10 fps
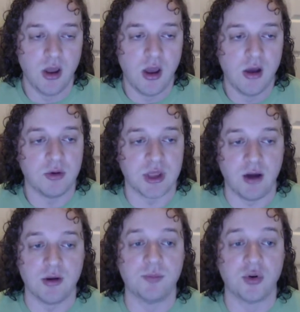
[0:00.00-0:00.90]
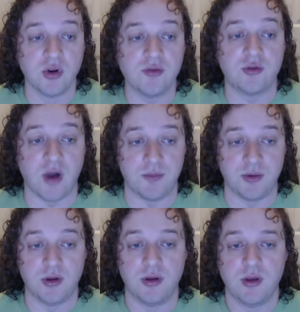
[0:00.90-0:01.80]
Without improved
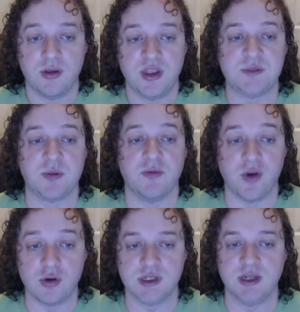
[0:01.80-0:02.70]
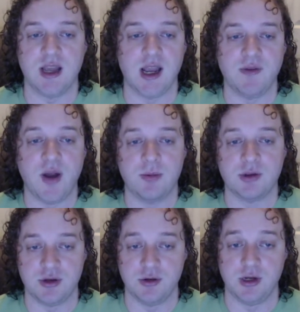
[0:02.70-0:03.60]
grapple, this provokes an attack of
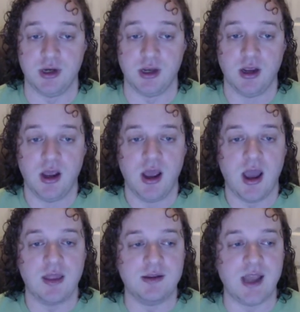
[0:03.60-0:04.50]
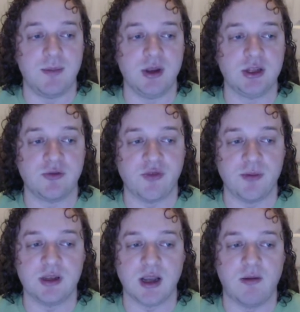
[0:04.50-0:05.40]
opportunity, and the damage from the
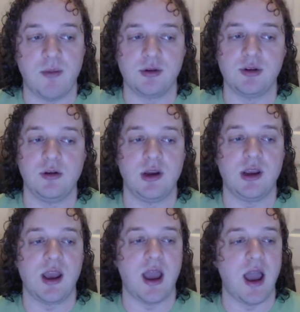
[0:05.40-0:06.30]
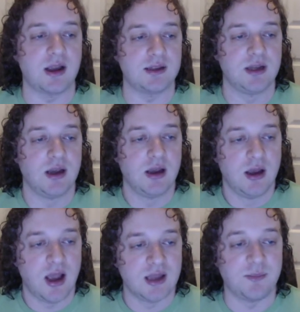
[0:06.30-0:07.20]
attack of opportunity acts
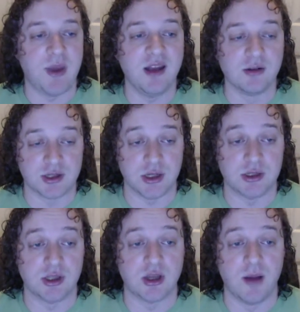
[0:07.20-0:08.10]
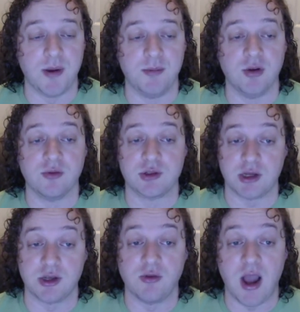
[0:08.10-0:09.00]
as a penalty to the combat maneuver check
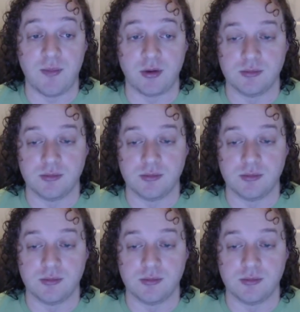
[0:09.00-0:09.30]
to grapple.